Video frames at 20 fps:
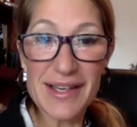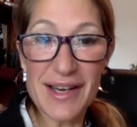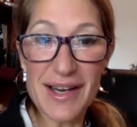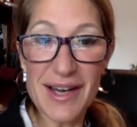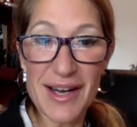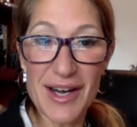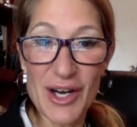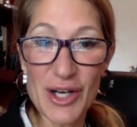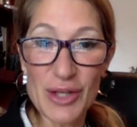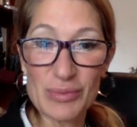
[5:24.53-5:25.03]

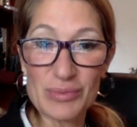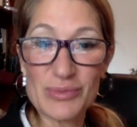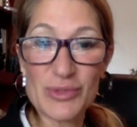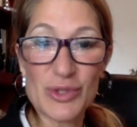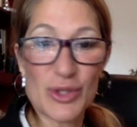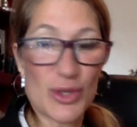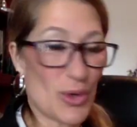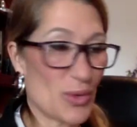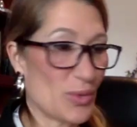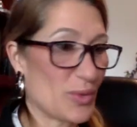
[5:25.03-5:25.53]

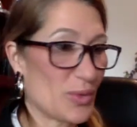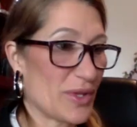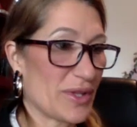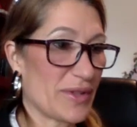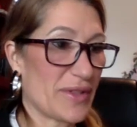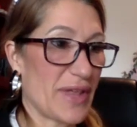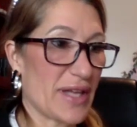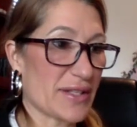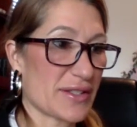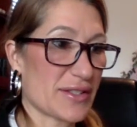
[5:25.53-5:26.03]

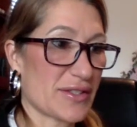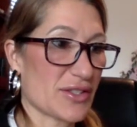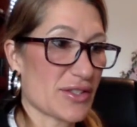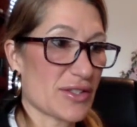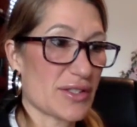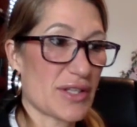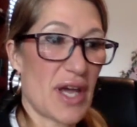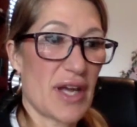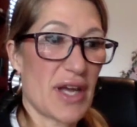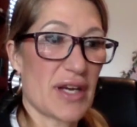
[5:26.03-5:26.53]
That's
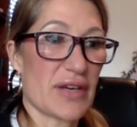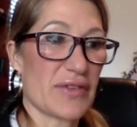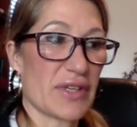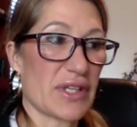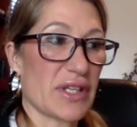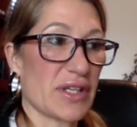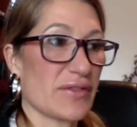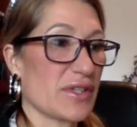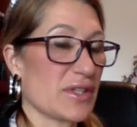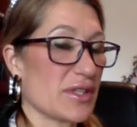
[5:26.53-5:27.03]
just kind of a
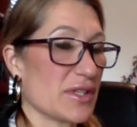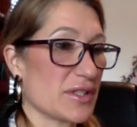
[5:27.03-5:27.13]
given.